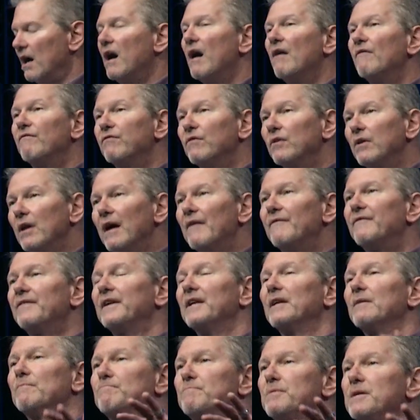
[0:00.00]
of
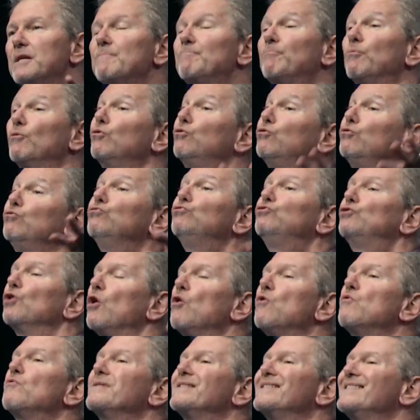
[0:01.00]
loving people who
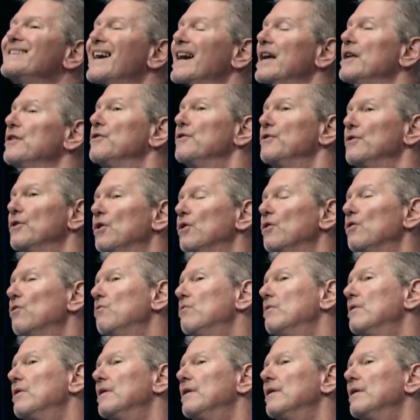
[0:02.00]
don't yet know
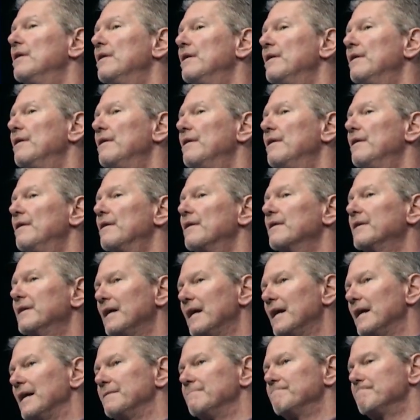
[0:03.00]

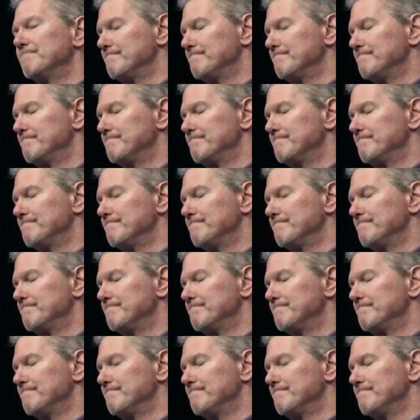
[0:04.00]
God,